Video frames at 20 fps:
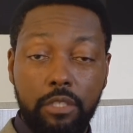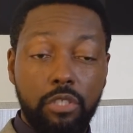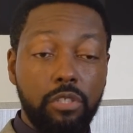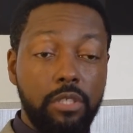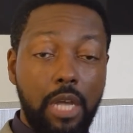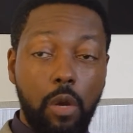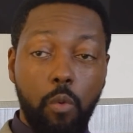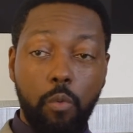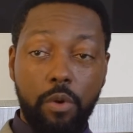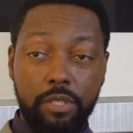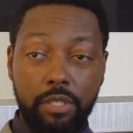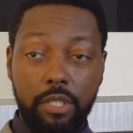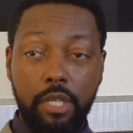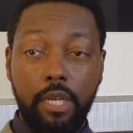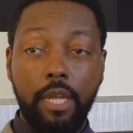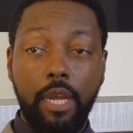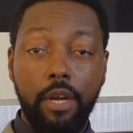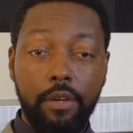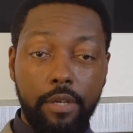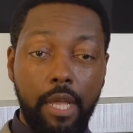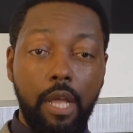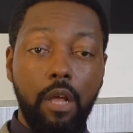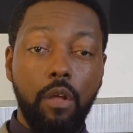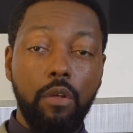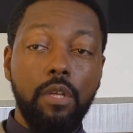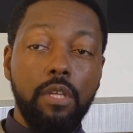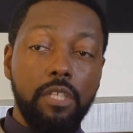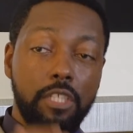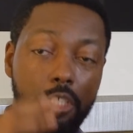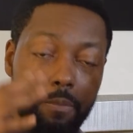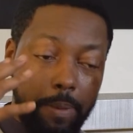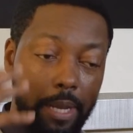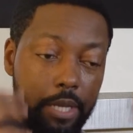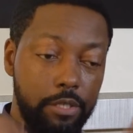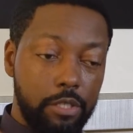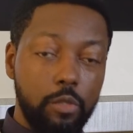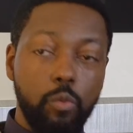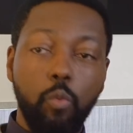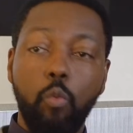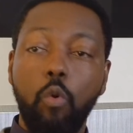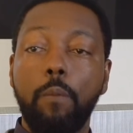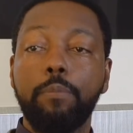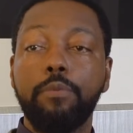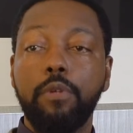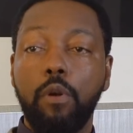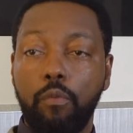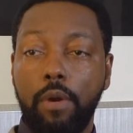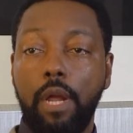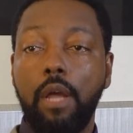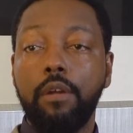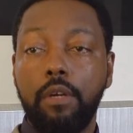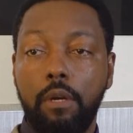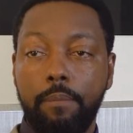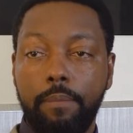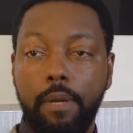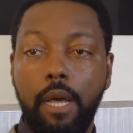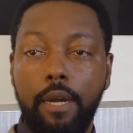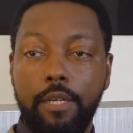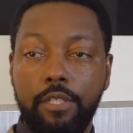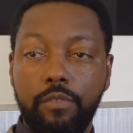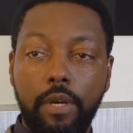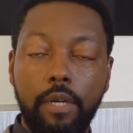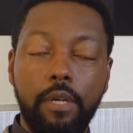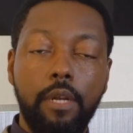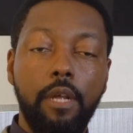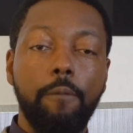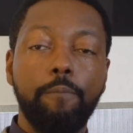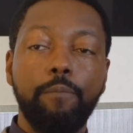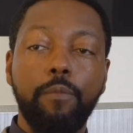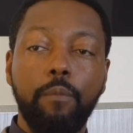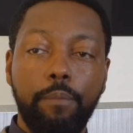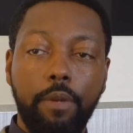Just like we're sitting here now, space is warped around our bodies right now